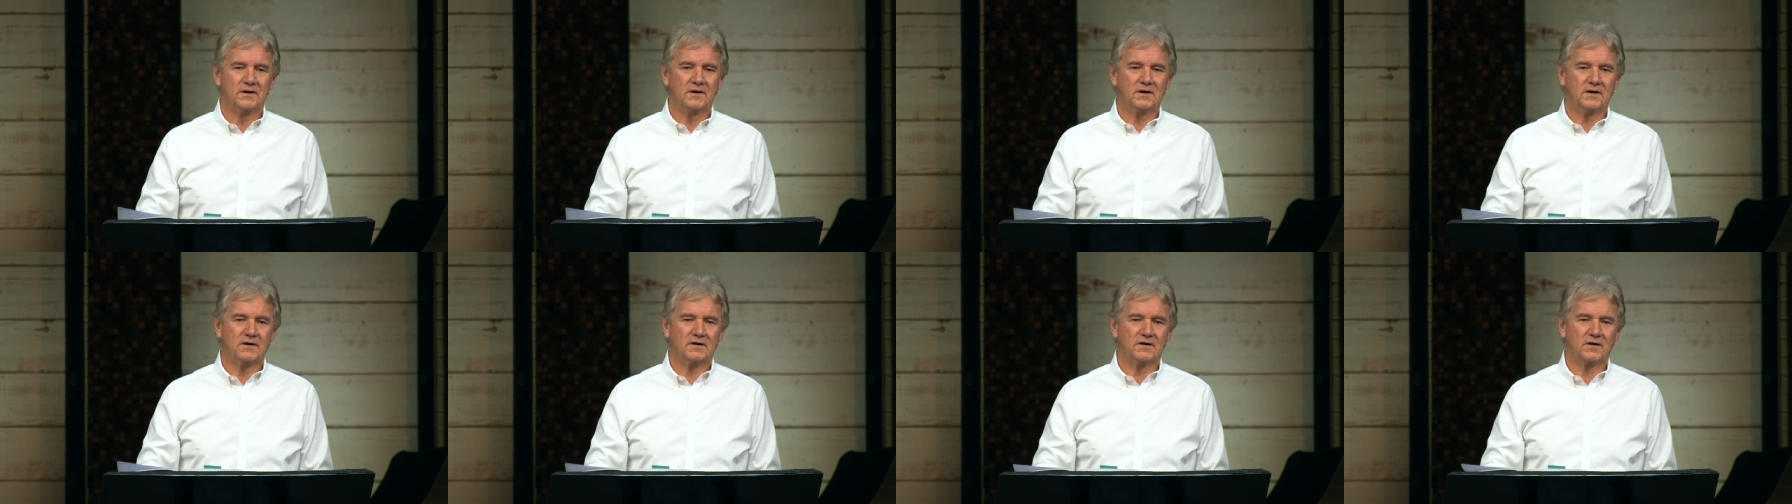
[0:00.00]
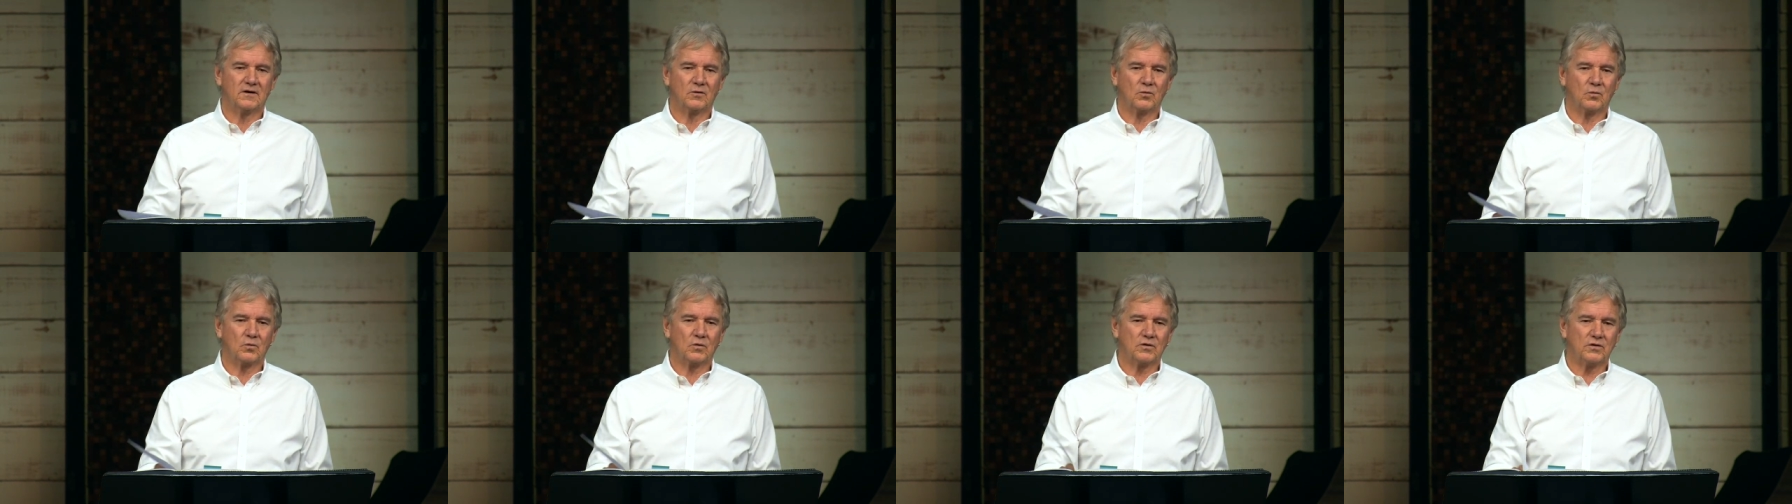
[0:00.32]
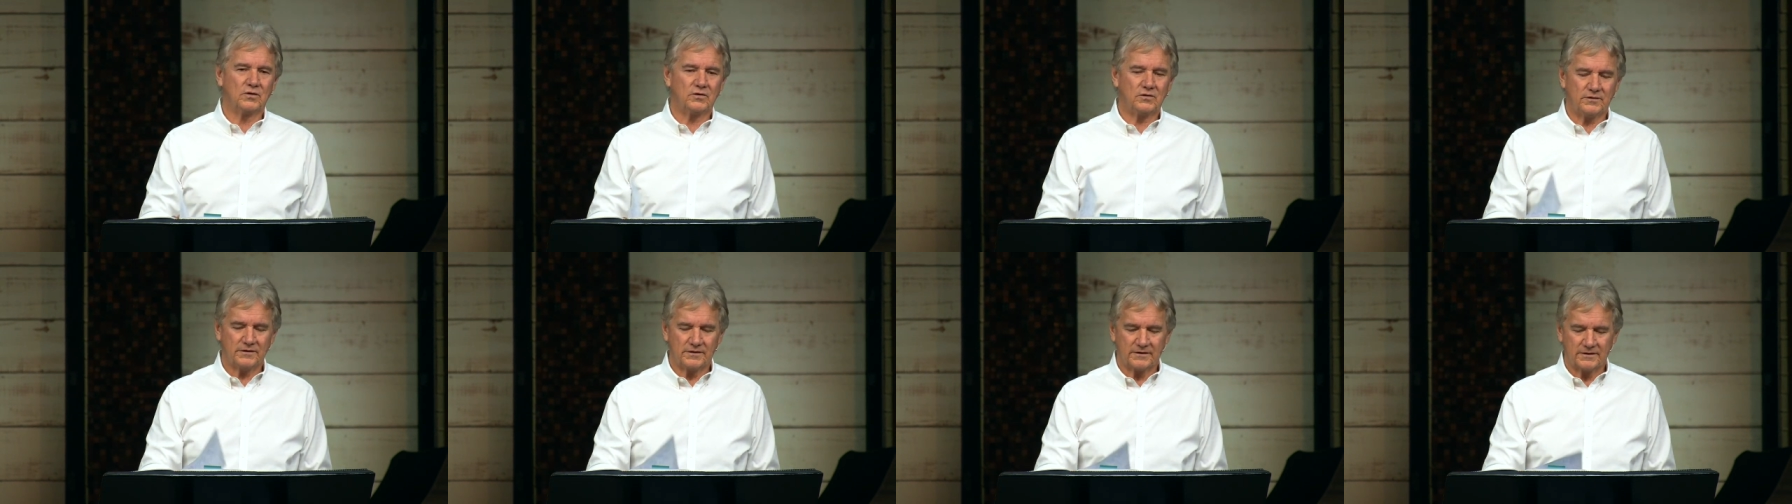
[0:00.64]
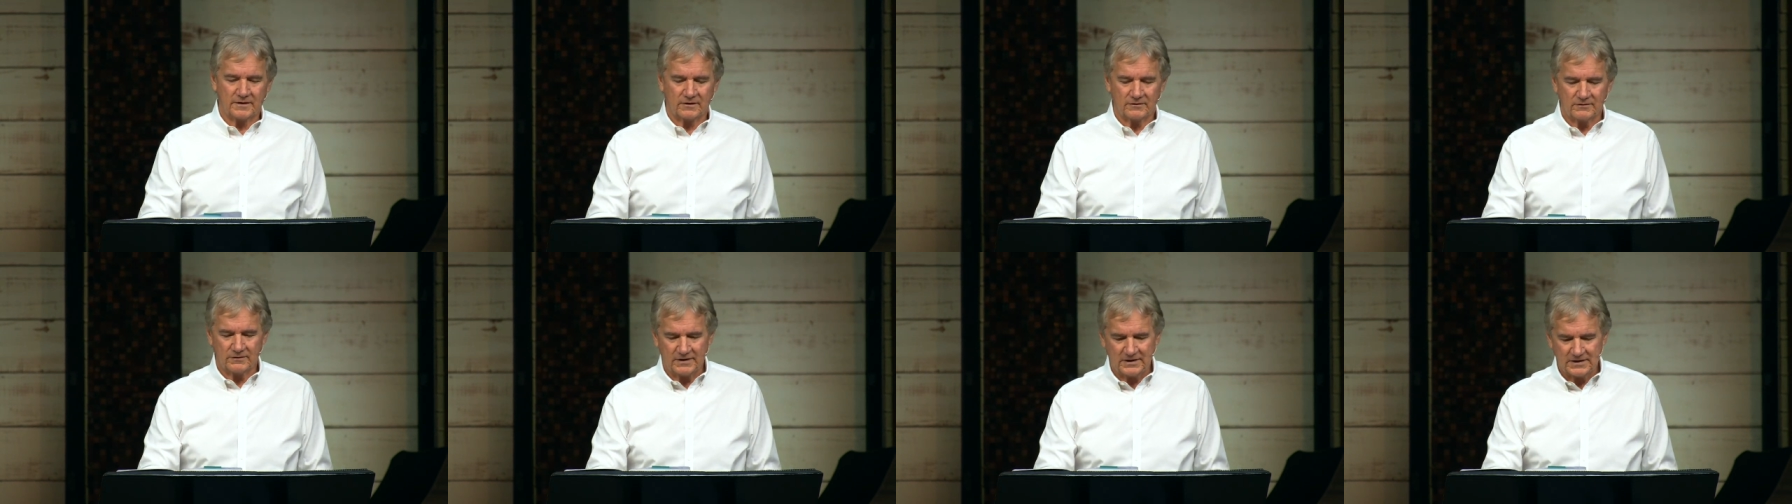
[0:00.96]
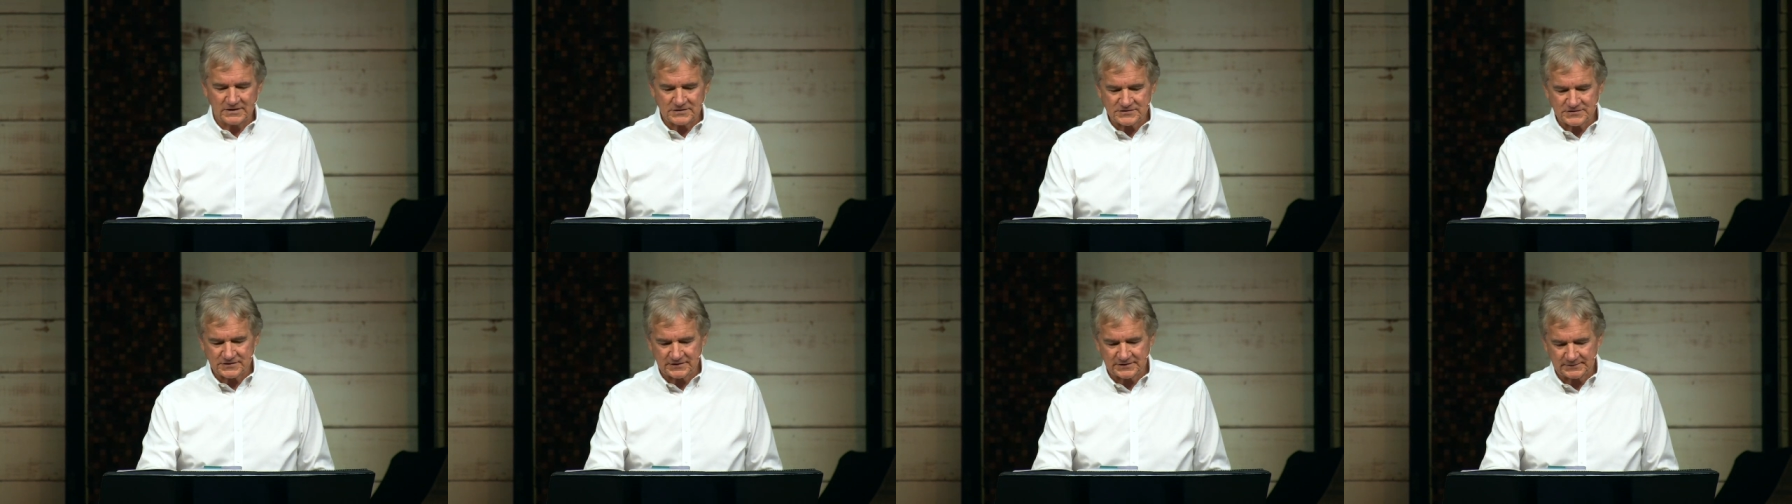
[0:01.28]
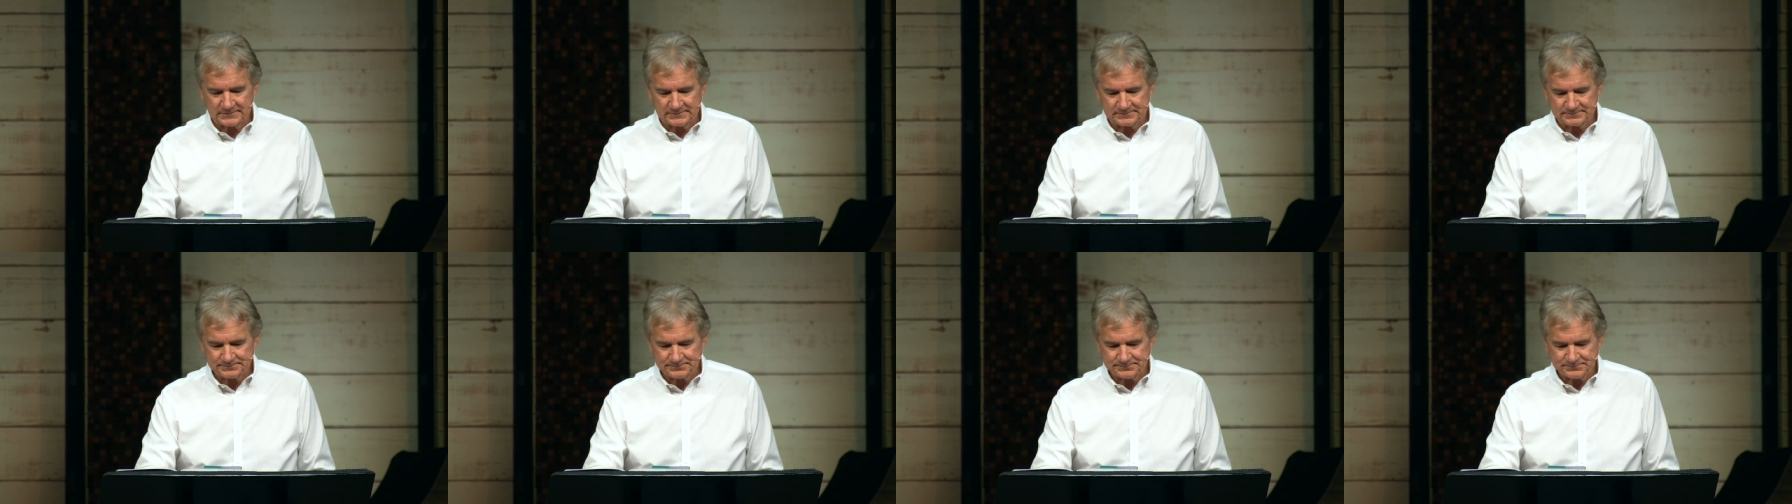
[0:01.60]
in our world, in our
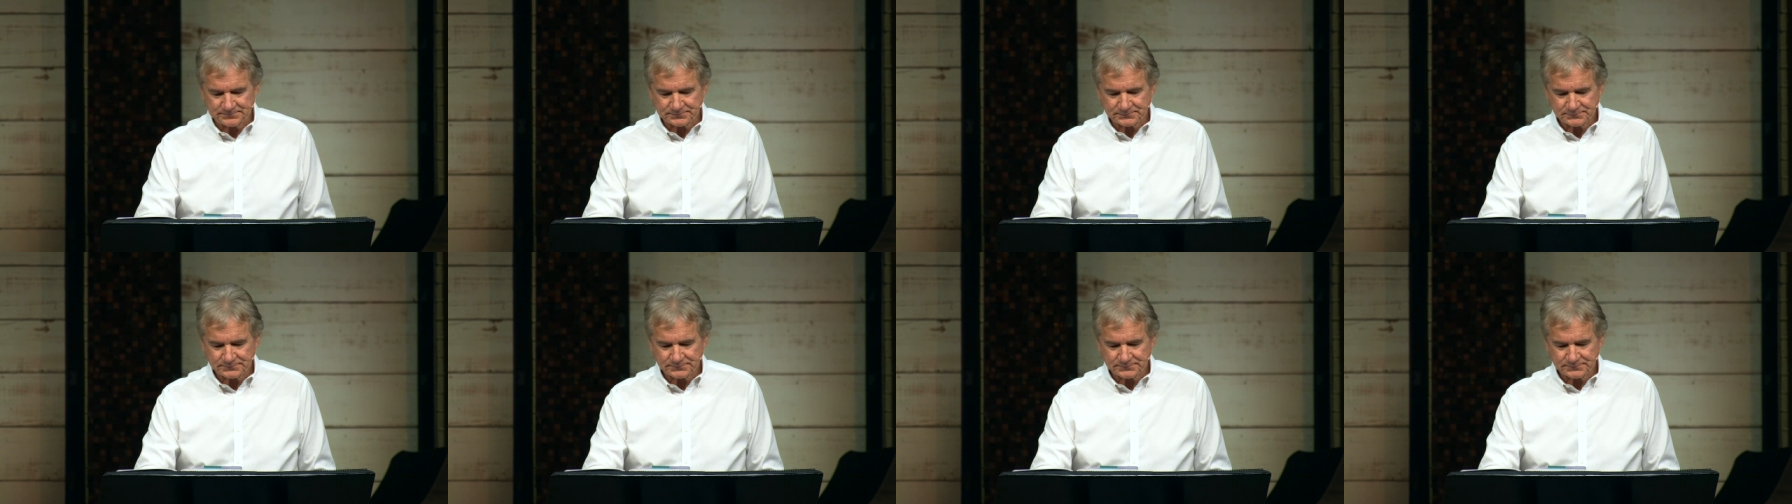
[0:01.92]
nation.